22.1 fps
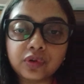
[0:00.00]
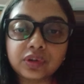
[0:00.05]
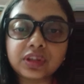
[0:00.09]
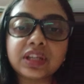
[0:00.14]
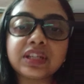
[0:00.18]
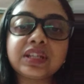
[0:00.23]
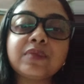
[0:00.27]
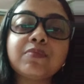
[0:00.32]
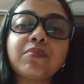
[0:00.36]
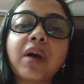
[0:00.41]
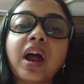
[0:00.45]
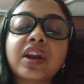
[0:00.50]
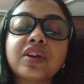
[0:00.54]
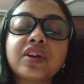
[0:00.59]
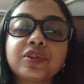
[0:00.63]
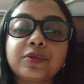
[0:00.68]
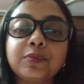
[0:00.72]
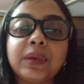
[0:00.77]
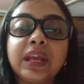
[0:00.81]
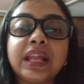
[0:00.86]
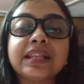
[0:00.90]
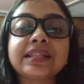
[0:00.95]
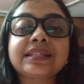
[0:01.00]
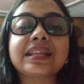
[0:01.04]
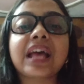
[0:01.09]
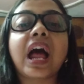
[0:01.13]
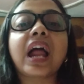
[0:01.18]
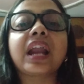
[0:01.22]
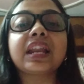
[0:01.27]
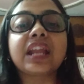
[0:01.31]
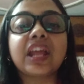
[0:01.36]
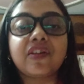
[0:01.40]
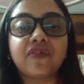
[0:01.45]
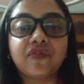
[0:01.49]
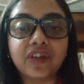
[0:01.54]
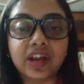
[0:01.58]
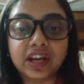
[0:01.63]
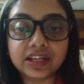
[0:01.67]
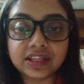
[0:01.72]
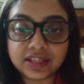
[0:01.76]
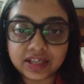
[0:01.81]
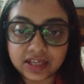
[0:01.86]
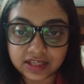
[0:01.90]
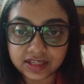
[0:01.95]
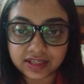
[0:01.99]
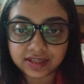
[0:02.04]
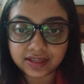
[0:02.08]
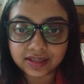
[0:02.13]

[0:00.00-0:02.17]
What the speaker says: the demand remains unaffected.